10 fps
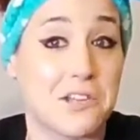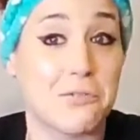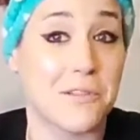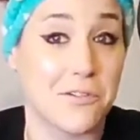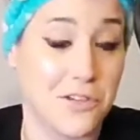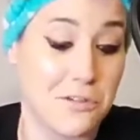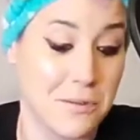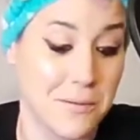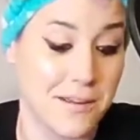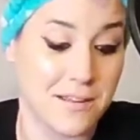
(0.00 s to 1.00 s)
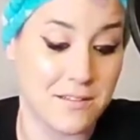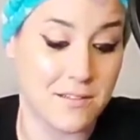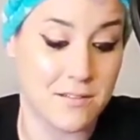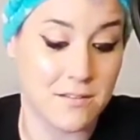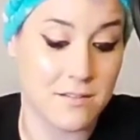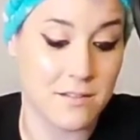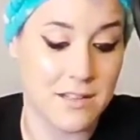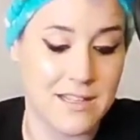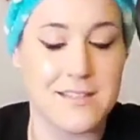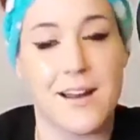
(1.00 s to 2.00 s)
from a little cutie pie.
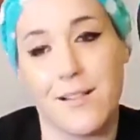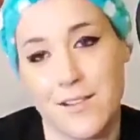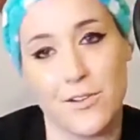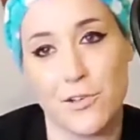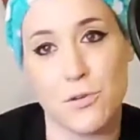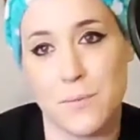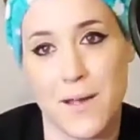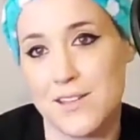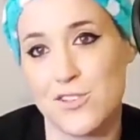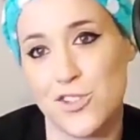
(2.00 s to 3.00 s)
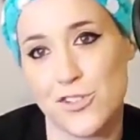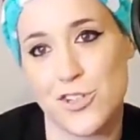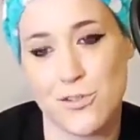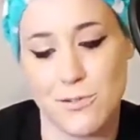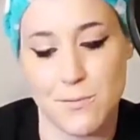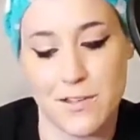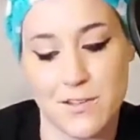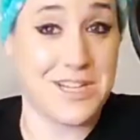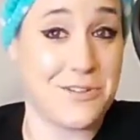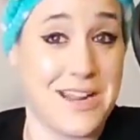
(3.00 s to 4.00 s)
He's not a little cutie pie, he's just a cutie pie.
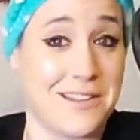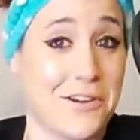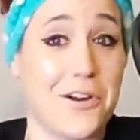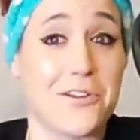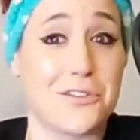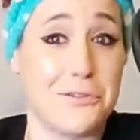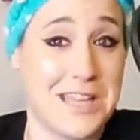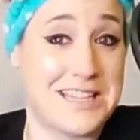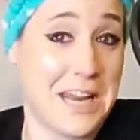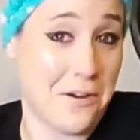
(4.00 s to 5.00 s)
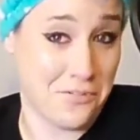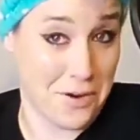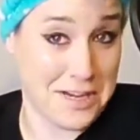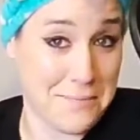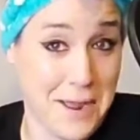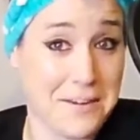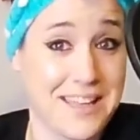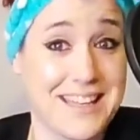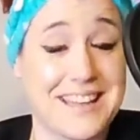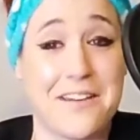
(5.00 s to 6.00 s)
Trailer, 2 things that are funny about
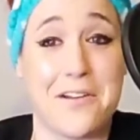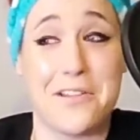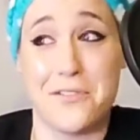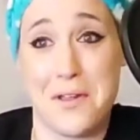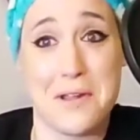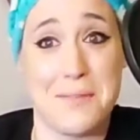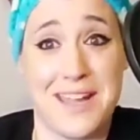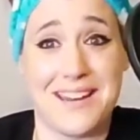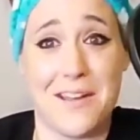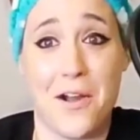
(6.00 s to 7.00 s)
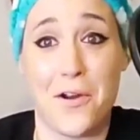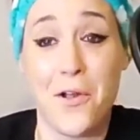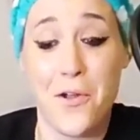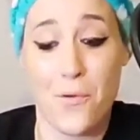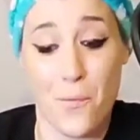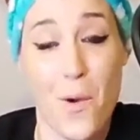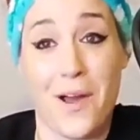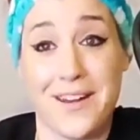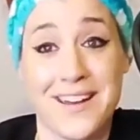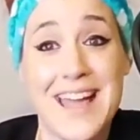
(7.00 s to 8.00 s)
it that are in the very beginning are,
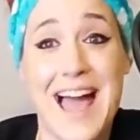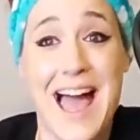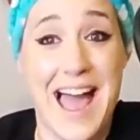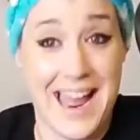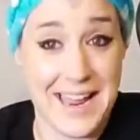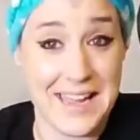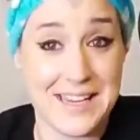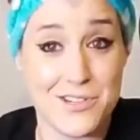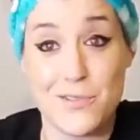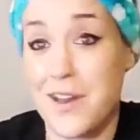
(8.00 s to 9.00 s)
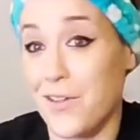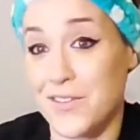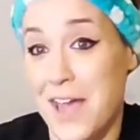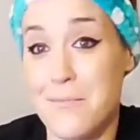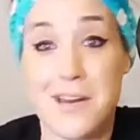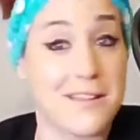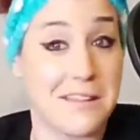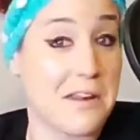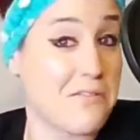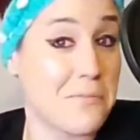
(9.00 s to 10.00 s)
1, I do that all the time, and I
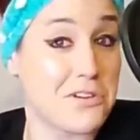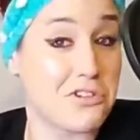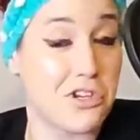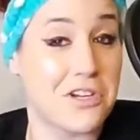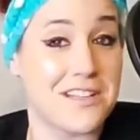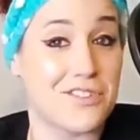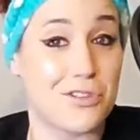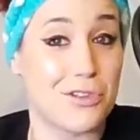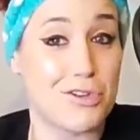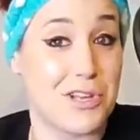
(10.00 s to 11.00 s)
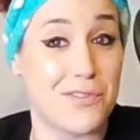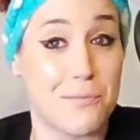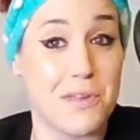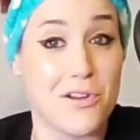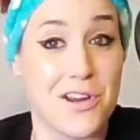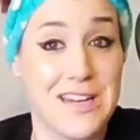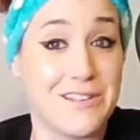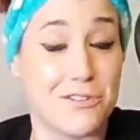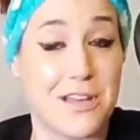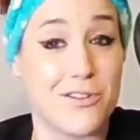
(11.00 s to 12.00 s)
think that everybody should, is look yourself in the mirror and
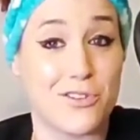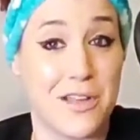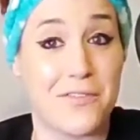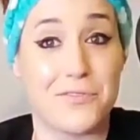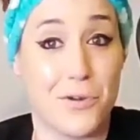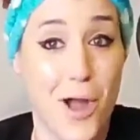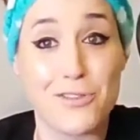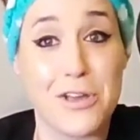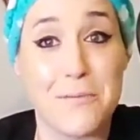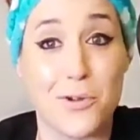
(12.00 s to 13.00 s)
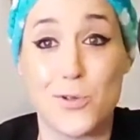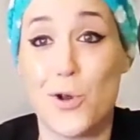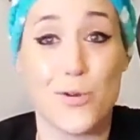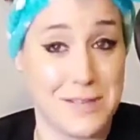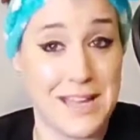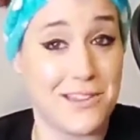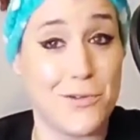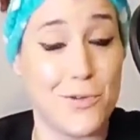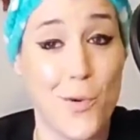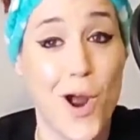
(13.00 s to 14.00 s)
either tell yourself you're awesome or you know exactly
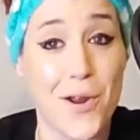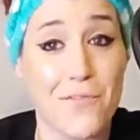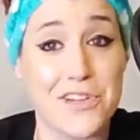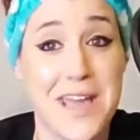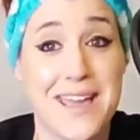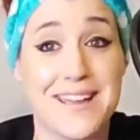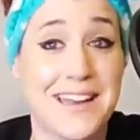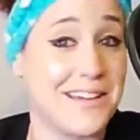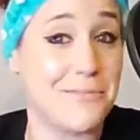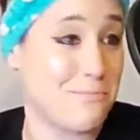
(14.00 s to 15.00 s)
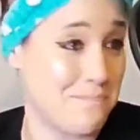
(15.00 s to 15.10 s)
who you are every day, and it